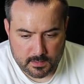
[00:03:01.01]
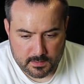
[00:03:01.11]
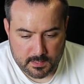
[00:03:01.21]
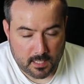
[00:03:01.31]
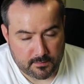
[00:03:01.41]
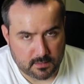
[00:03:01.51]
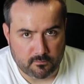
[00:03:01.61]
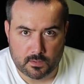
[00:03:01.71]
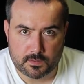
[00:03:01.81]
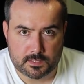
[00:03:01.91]
is obviously
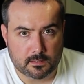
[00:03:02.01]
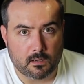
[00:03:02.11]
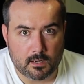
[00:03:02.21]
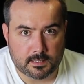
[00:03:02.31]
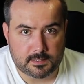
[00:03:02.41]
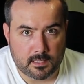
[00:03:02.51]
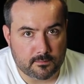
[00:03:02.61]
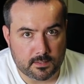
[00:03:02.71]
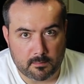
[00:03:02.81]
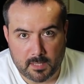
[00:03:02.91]
focus on the
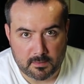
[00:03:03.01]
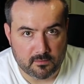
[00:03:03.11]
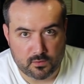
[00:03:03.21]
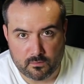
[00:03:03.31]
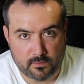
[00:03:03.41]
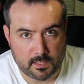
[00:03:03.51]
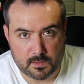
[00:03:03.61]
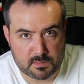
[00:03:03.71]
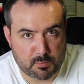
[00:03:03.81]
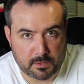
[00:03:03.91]
RX-7. There may be a few
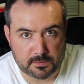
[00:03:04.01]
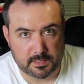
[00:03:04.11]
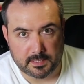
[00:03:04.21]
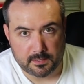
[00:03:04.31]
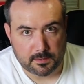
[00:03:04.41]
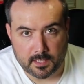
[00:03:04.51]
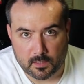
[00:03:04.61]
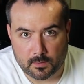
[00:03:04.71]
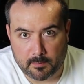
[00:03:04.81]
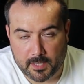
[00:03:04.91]
videos sprinkled in here and
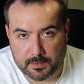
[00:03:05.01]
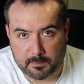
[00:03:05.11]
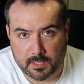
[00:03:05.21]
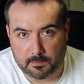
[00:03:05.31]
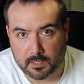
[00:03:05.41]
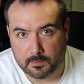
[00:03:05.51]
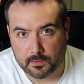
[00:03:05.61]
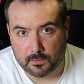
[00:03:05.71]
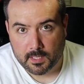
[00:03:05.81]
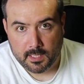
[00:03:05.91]
there about the
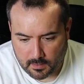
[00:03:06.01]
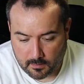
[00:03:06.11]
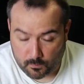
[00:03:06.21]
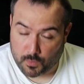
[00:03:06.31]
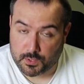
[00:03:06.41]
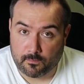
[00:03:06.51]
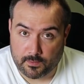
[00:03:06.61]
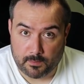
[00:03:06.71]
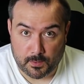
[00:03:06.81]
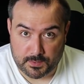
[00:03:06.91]
BMW. Of course,
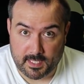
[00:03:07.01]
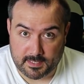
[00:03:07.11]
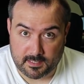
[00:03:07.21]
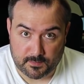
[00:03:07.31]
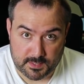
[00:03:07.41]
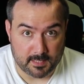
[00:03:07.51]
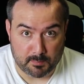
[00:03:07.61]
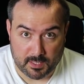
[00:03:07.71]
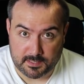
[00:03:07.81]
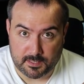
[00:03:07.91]
hopefully most of that stuff will take
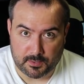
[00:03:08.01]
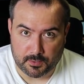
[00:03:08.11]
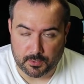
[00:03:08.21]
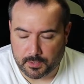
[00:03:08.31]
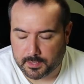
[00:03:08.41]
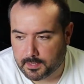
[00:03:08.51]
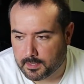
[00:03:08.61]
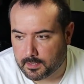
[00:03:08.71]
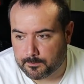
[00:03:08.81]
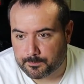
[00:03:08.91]
place under the hood
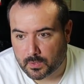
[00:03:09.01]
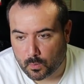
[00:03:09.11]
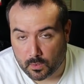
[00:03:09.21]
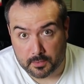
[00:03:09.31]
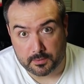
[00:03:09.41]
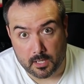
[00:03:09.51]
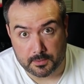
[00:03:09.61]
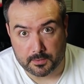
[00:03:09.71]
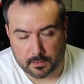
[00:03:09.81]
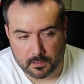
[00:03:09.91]
or
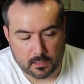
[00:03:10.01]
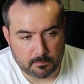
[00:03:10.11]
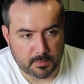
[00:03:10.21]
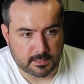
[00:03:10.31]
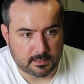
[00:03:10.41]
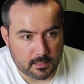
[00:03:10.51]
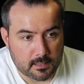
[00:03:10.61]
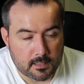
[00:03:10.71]
under the car. But